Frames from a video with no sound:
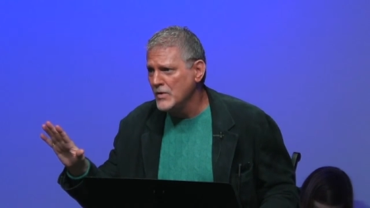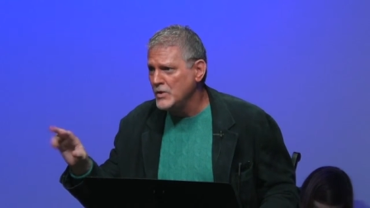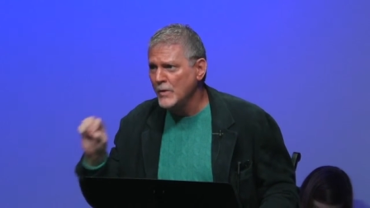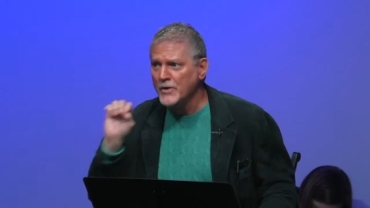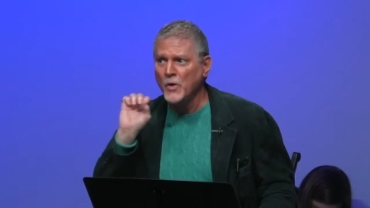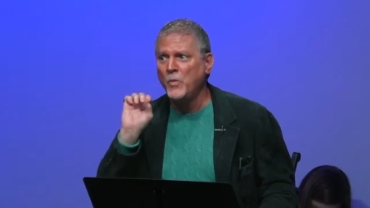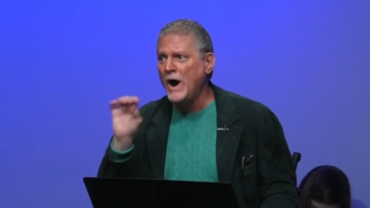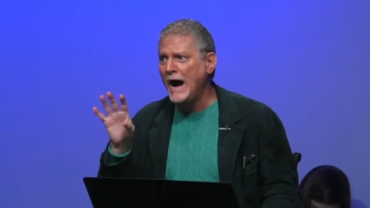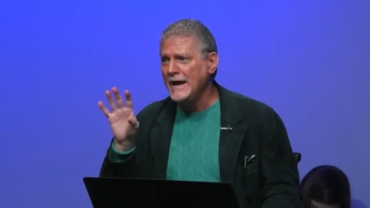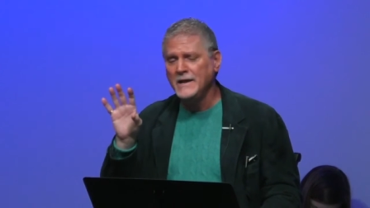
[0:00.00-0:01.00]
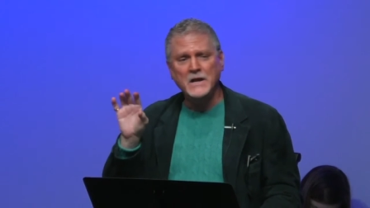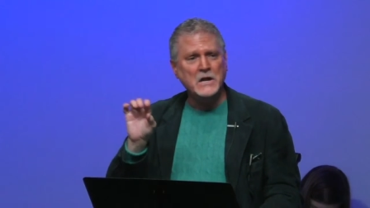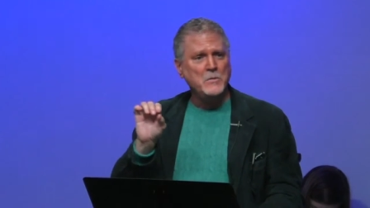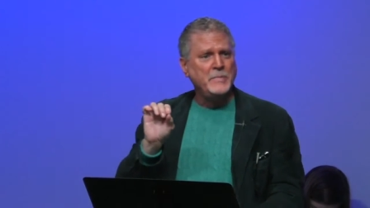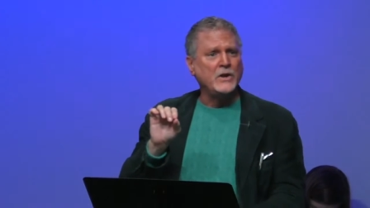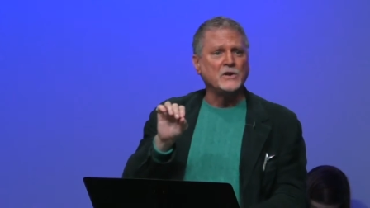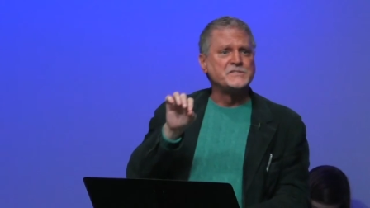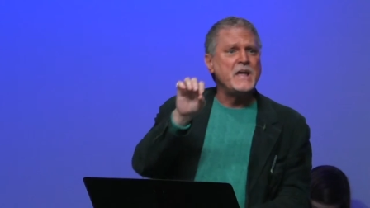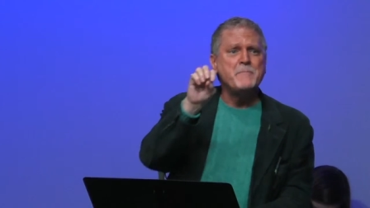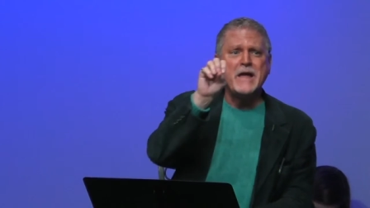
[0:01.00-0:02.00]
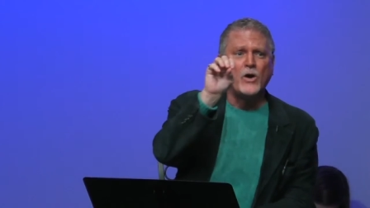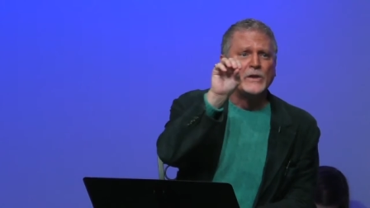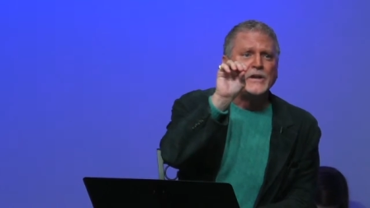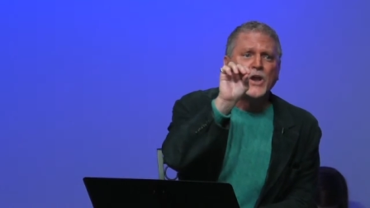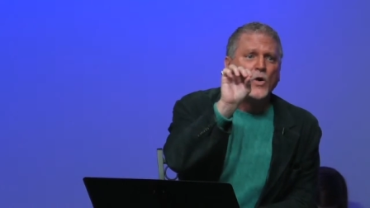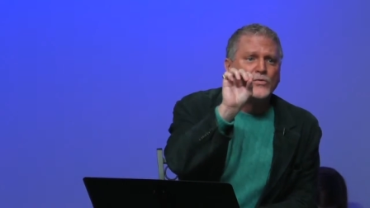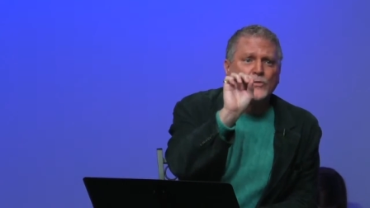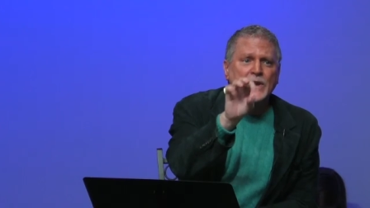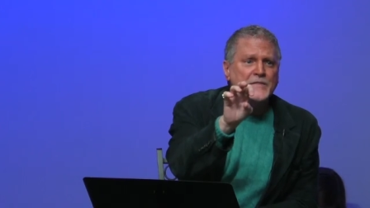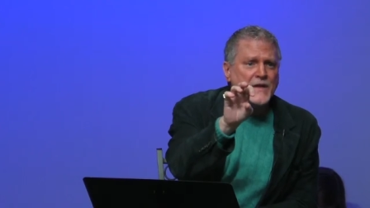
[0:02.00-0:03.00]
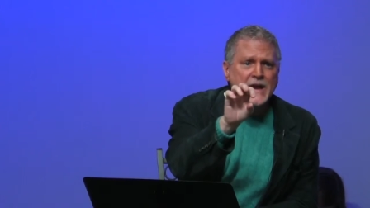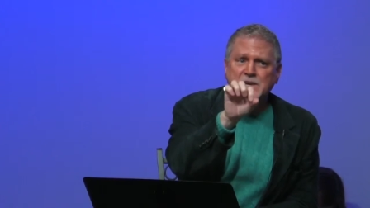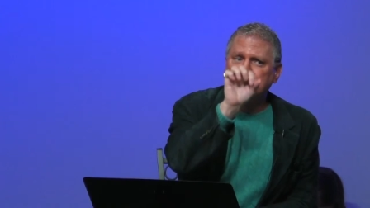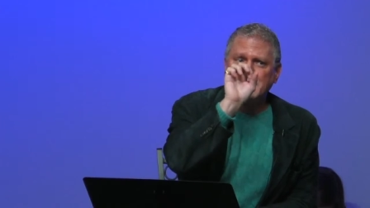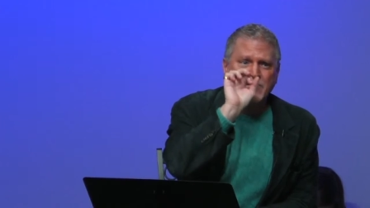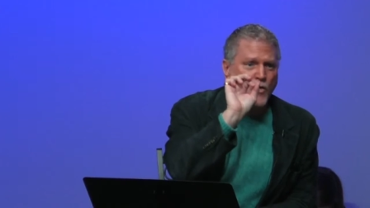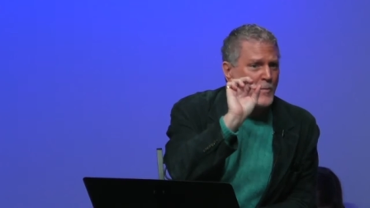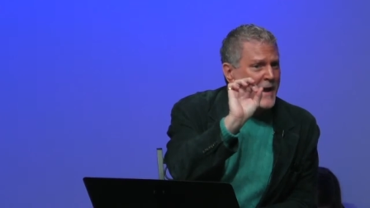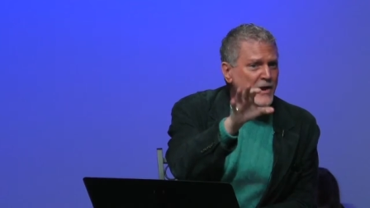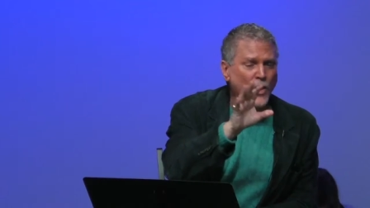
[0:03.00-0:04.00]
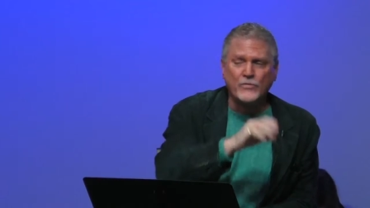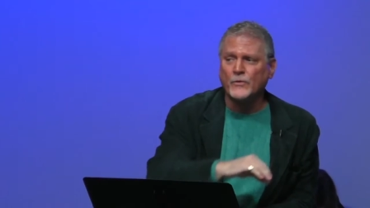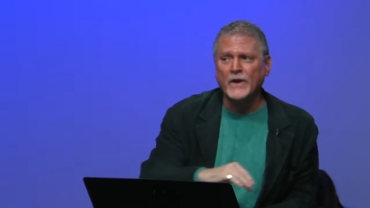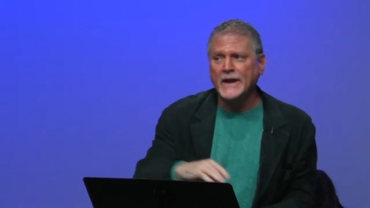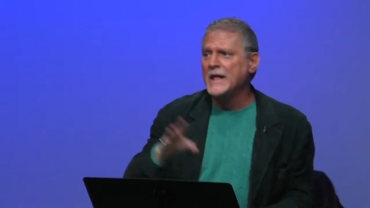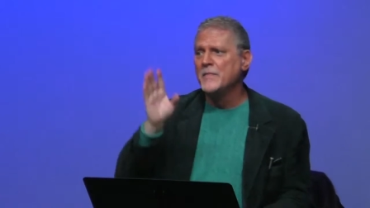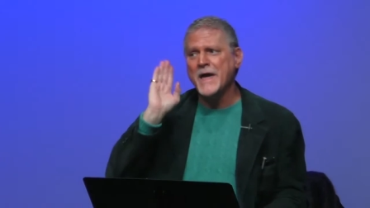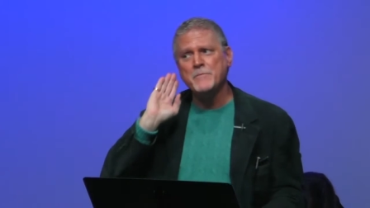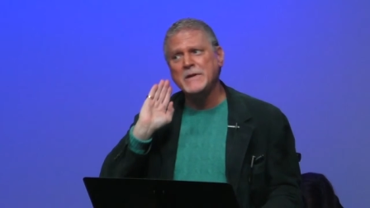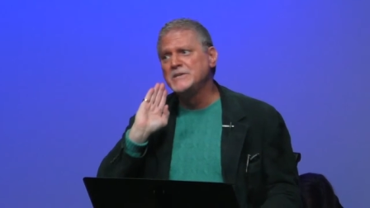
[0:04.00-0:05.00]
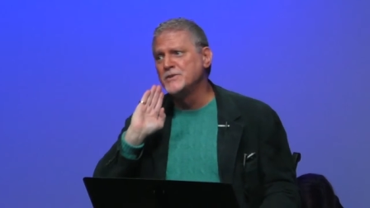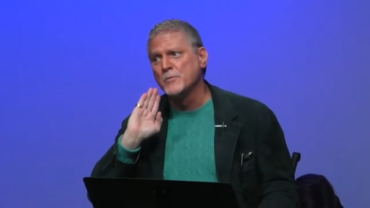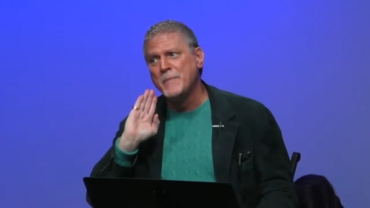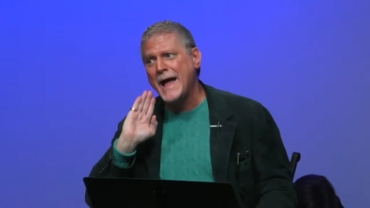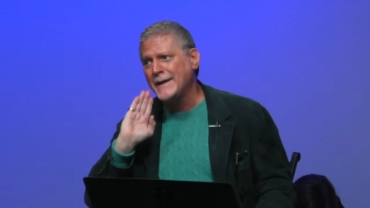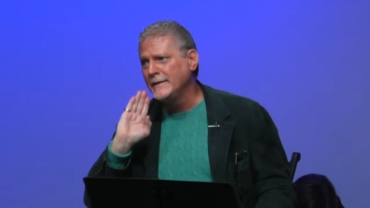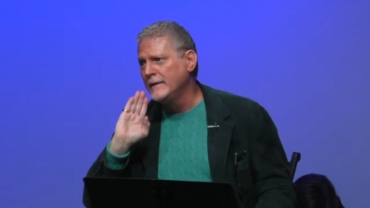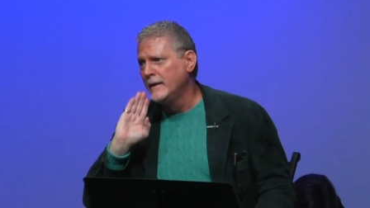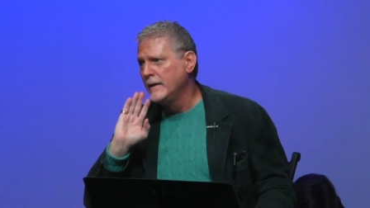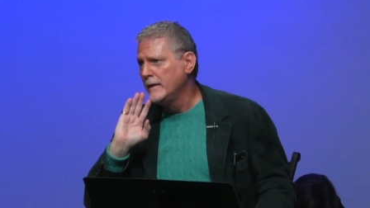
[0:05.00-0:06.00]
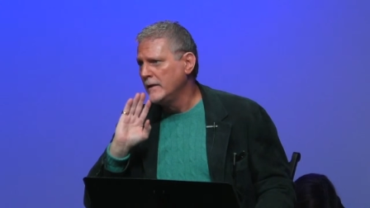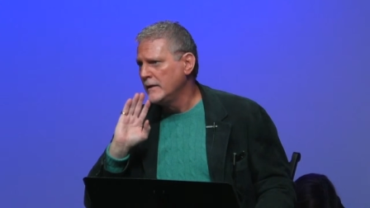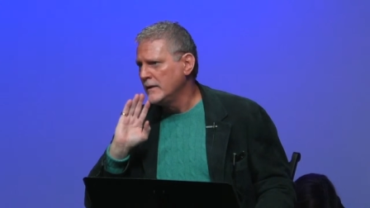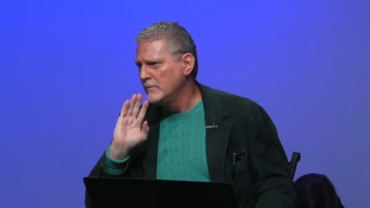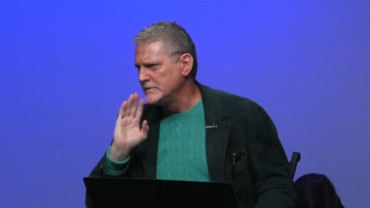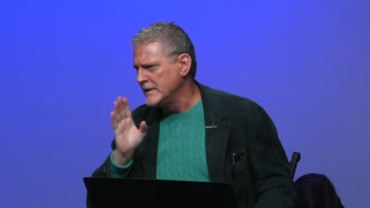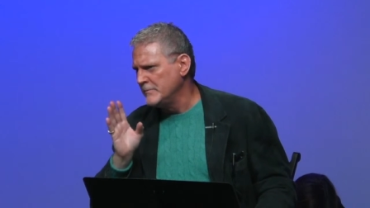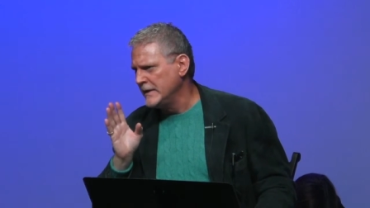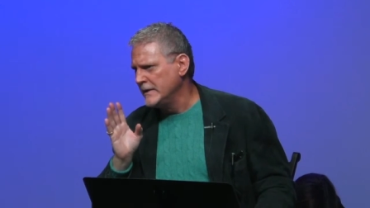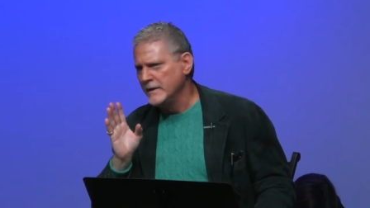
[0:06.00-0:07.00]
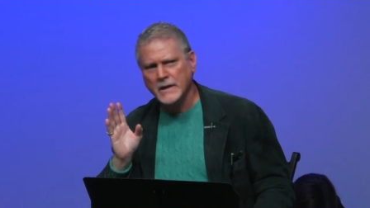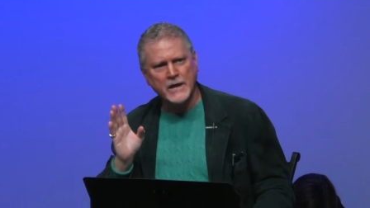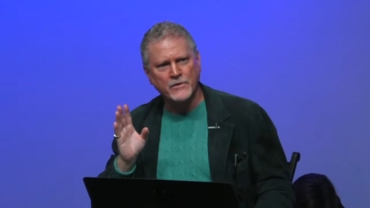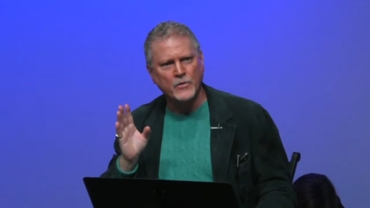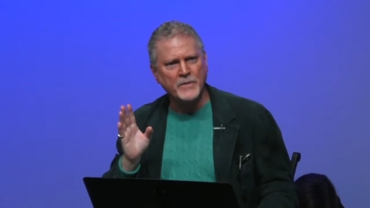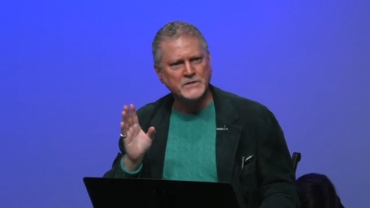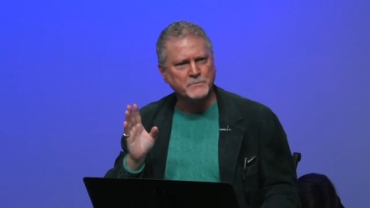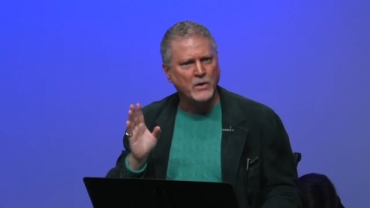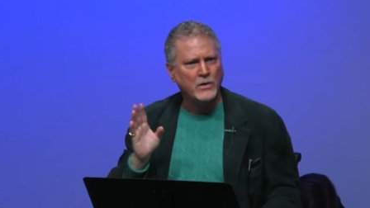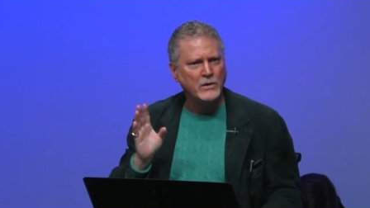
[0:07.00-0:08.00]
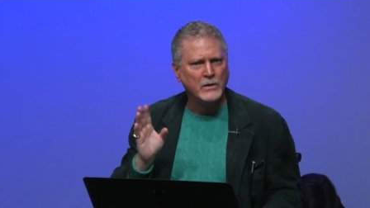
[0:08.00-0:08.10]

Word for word: You want to know why? Because they may only know three things and they've obeyed all three. That means they're batting. What does that mean? I don't know baseball.